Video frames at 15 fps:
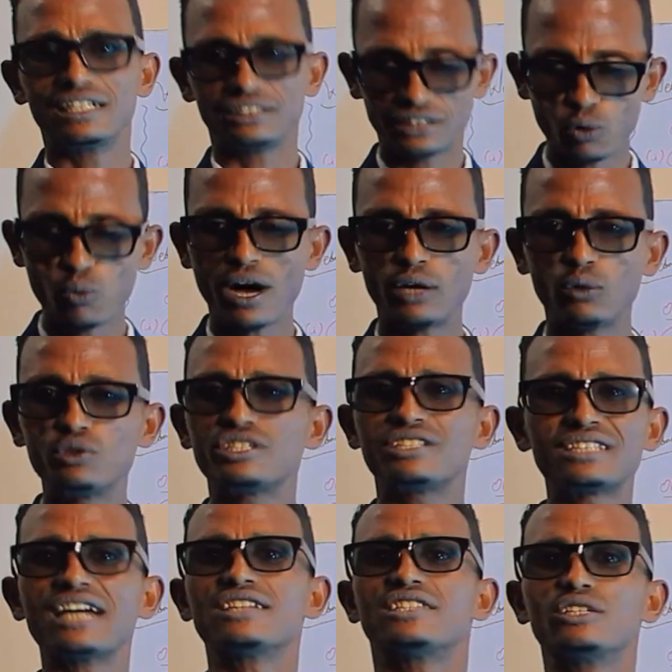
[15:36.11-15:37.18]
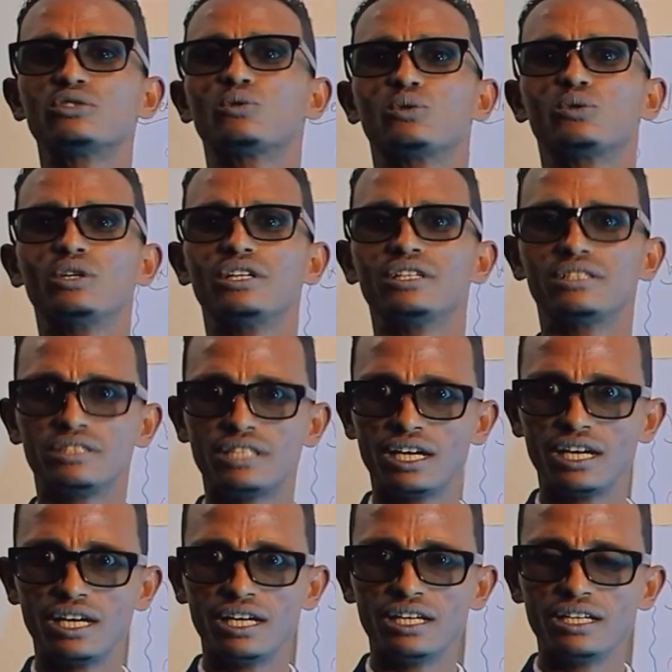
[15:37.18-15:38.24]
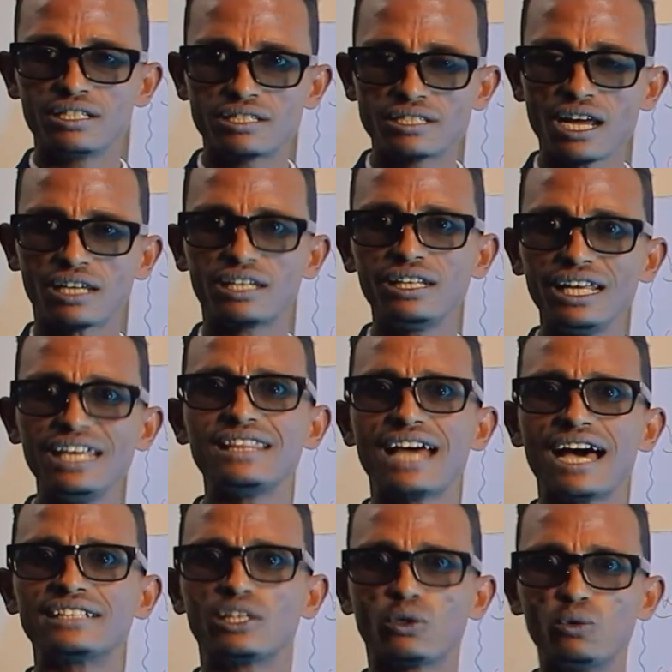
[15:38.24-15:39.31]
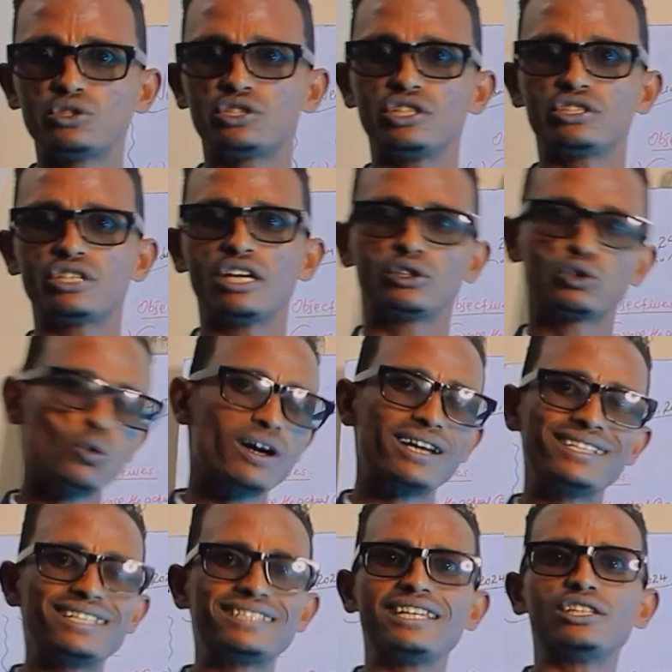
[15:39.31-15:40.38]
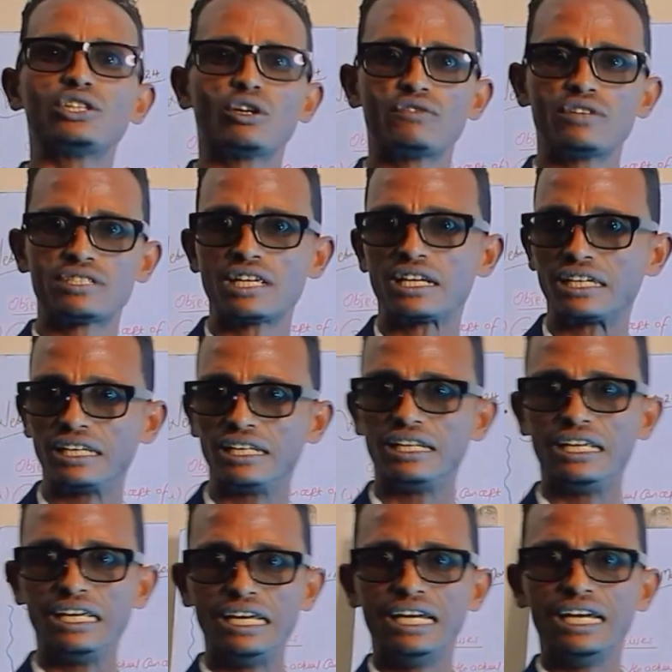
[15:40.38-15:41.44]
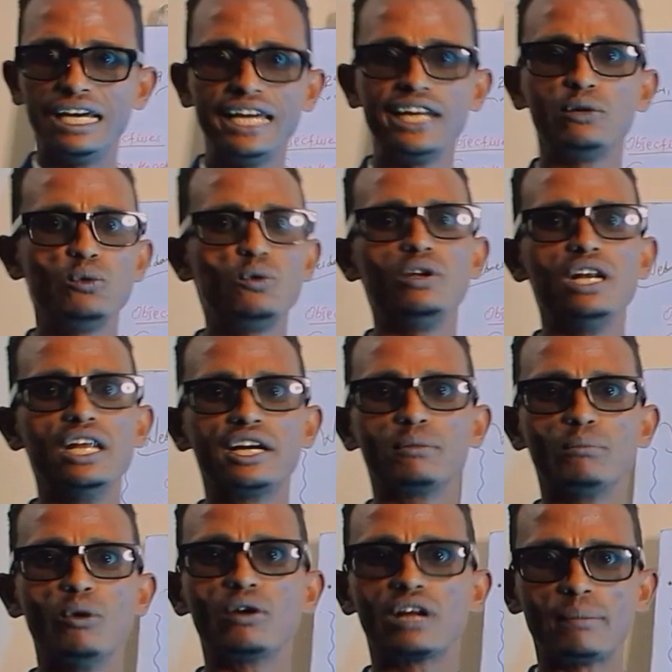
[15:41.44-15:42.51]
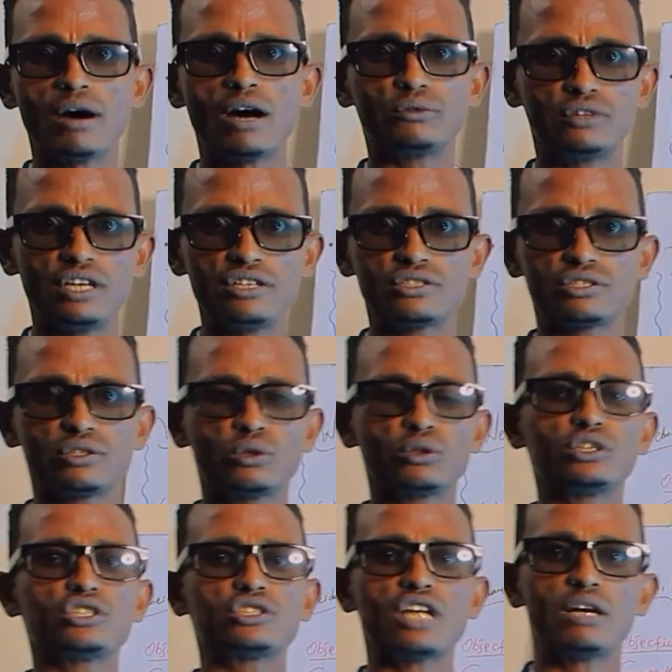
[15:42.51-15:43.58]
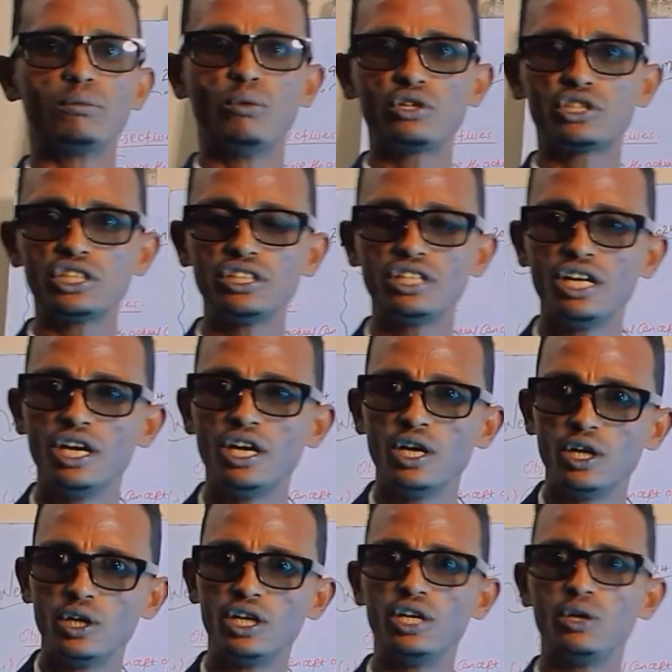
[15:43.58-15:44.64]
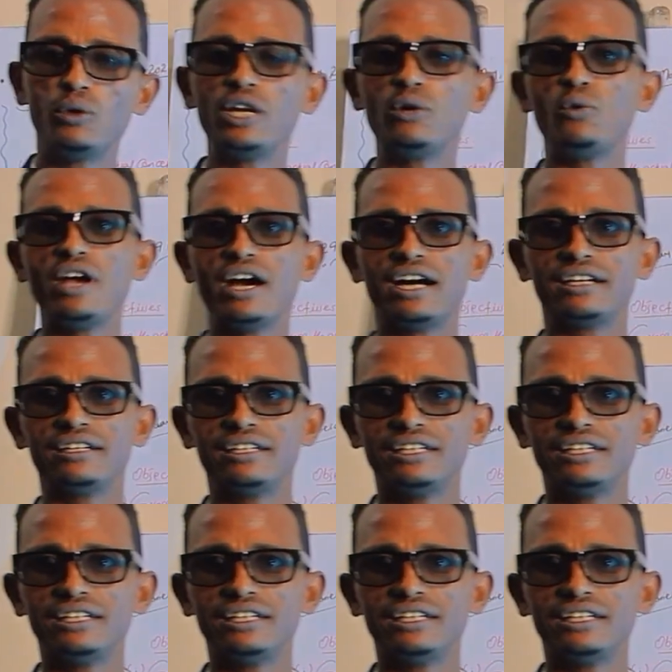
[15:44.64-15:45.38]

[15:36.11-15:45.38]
The one which is tangent to the circle and the other which is toward the center of the circle. And we will learn more about this rotational motion when we are